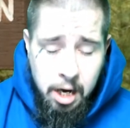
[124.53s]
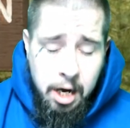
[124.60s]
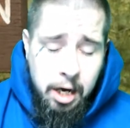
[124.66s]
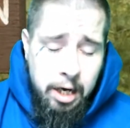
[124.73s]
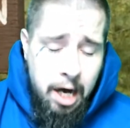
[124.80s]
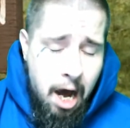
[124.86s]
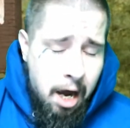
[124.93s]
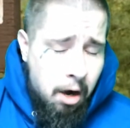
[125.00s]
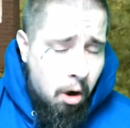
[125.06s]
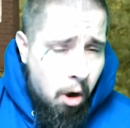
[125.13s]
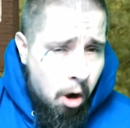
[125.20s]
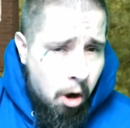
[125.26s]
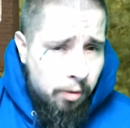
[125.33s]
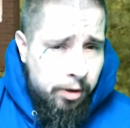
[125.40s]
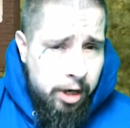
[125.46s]
Not
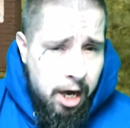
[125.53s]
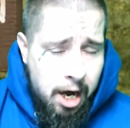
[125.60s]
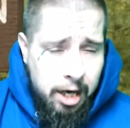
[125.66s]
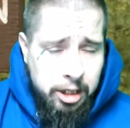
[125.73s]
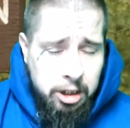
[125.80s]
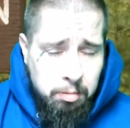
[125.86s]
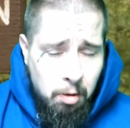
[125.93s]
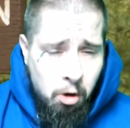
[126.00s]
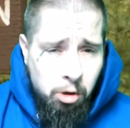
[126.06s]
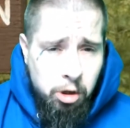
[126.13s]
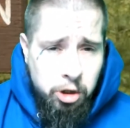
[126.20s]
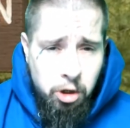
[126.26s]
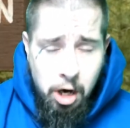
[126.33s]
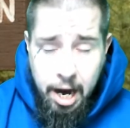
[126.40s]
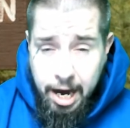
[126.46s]
all the non-smokers
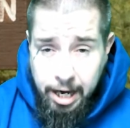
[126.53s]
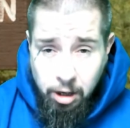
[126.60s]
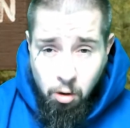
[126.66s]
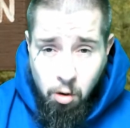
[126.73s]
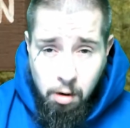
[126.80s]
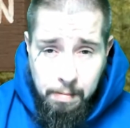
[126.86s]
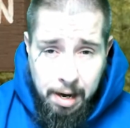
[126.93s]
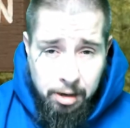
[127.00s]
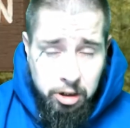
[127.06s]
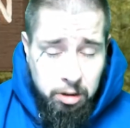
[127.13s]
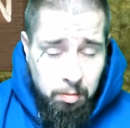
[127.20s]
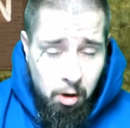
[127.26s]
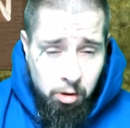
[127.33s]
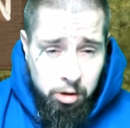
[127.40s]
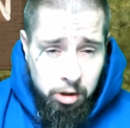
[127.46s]
are anal about
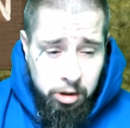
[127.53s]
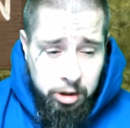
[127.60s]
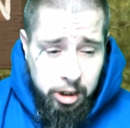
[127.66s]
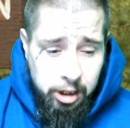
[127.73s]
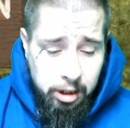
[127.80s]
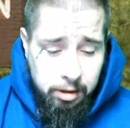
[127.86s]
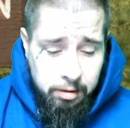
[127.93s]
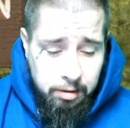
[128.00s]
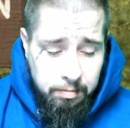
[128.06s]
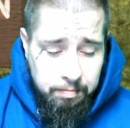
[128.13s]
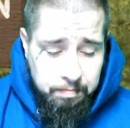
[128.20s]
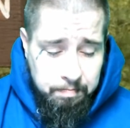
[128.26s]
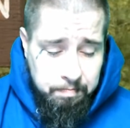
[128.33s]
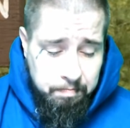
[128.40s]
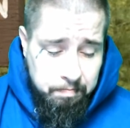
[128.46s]
smokers,
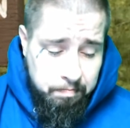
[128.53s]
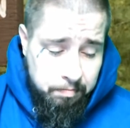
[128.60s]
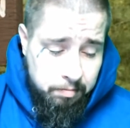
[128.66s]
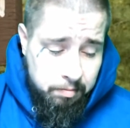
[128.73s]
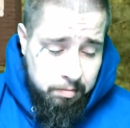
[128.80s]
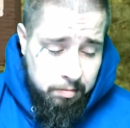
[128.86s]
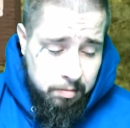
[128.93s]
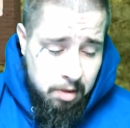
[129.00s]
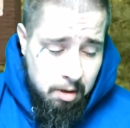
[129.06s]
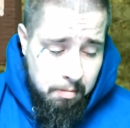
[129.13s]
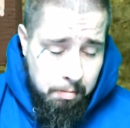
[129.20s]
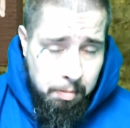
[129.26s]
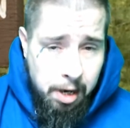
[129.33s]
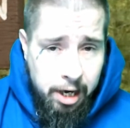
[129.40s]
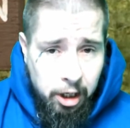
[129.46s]

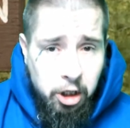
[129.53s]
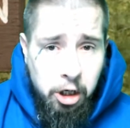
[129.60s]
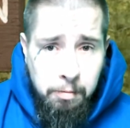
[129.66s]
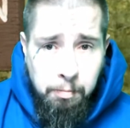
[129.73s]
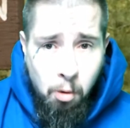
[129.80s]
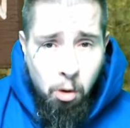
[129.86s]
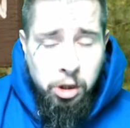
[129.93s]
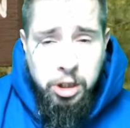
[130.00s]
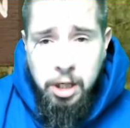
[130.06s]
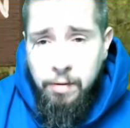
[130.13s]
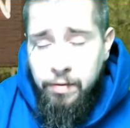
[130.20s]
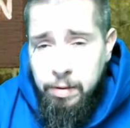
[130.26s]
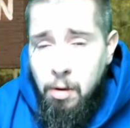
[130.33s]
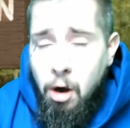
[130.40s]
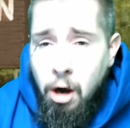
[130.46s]
but a good portion of
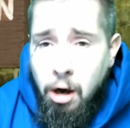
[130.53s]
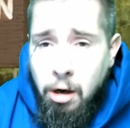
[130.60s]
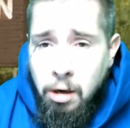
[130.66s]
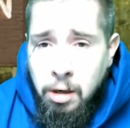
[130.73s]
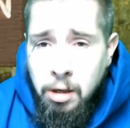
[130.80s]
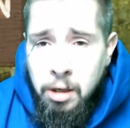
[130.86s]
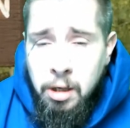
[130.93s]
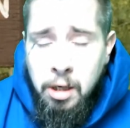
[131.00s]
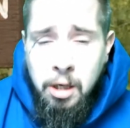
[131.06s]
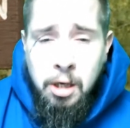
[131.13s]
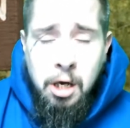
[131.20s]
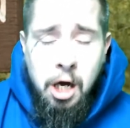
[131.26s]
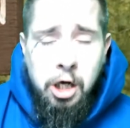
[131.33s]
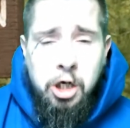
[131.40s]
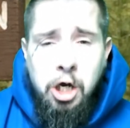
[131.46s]
them are.
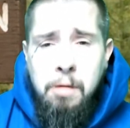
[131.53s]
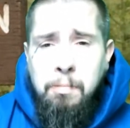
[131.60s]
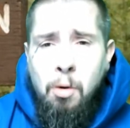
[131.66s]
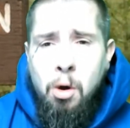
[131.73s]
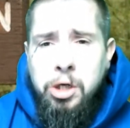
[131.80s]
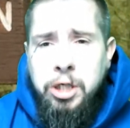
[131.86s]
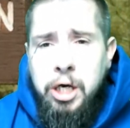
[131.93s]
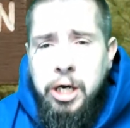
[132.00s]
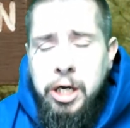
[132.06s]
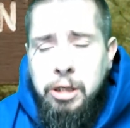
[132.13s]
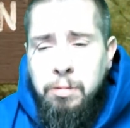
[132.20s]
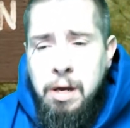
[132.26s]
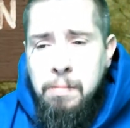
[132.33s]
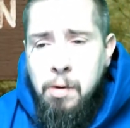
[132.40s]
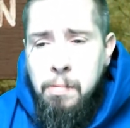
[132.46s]
A good portion of these
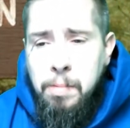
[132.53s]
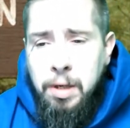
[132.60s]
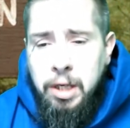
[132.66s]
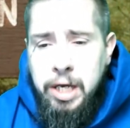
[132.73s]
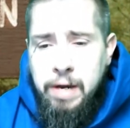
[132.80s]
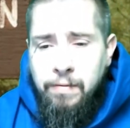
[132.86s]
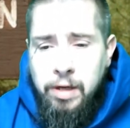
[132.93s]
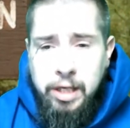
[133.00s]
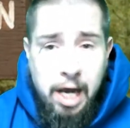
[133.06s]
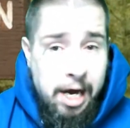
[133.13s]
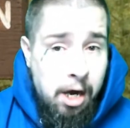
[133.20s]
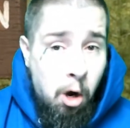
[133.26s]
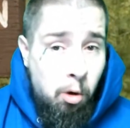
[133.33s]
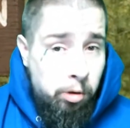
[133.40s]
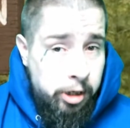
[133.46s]
people believe that they
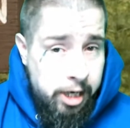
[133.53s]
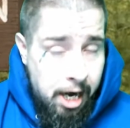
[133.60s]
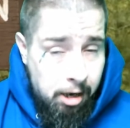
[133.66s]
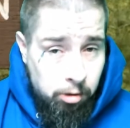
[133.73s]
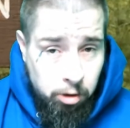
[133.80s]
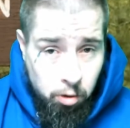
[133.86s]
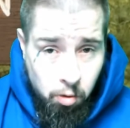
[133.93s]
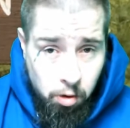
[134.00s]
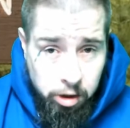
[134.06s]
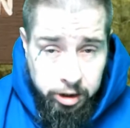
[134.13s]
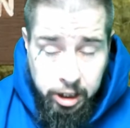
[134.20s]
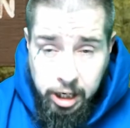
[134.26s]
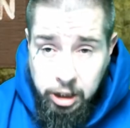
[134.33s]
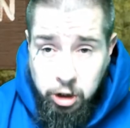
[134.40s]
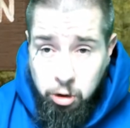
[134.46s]
own the outdoors and
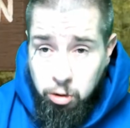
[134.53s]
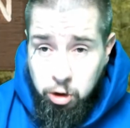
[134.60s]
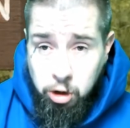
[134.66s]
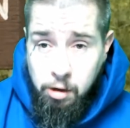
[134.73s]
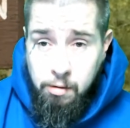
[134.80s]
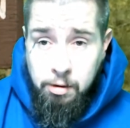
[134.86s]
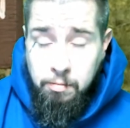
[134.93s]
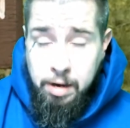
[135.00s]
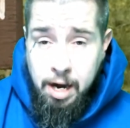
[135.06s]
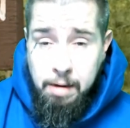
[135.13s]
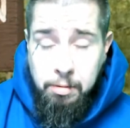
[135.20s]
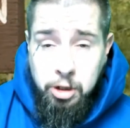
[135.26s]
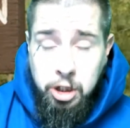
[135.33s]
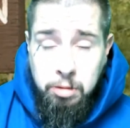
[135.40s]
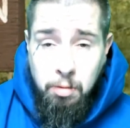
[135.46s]
that you shouldn't be able
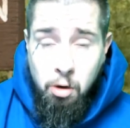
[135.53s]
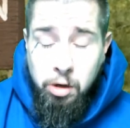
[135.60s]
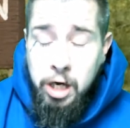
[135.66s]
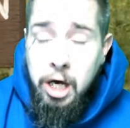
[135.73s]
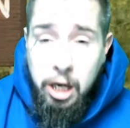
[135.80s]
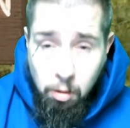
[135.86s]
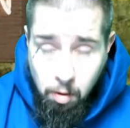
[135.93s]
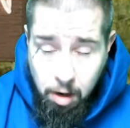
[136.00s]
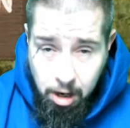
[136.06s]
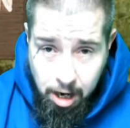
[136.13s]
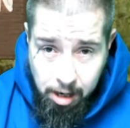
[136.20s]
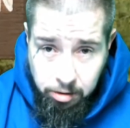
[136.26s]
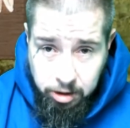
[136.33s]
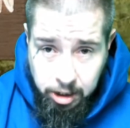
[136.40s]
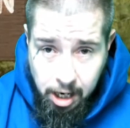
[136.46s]
to smoke anywhere
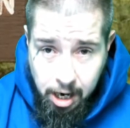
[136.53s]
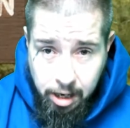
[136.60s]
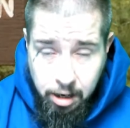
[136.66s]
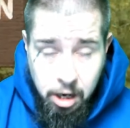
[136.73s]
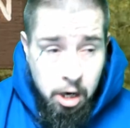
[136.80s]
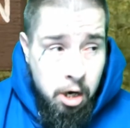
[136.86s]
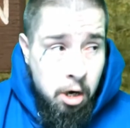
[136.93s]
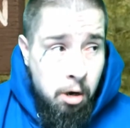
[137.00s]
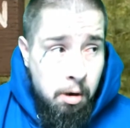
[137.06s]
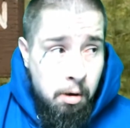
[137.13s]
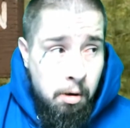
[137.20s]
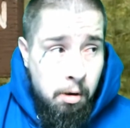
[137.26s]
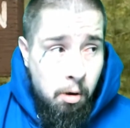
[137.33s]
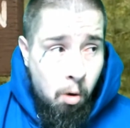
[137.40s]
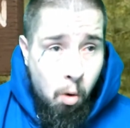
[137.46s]
outside
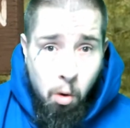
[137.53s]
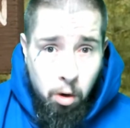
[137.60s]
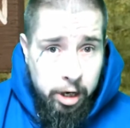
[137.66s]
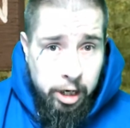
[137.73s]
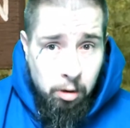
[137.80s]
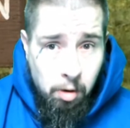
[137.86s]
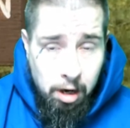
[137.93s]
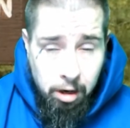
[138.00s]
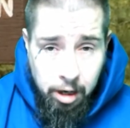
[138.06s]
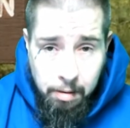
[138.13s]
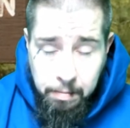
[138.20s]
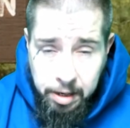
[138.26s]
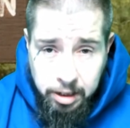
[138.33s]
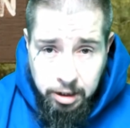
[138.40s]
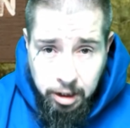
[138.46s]
or anywhere in a
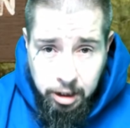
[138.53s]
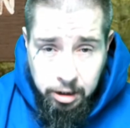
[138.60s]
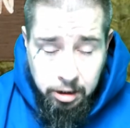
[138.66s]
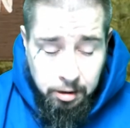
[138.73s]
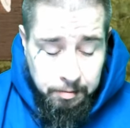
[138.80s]
business.